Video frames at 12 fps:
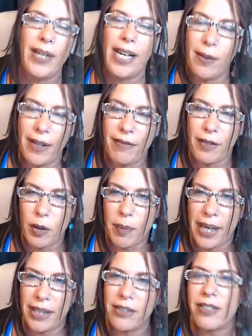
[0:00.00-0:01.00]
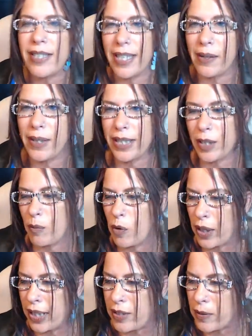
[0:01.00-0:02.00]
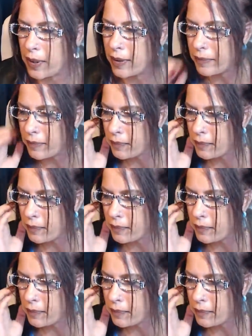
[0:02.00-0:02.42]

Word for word: and now I feel better. So now I'll dig more into it.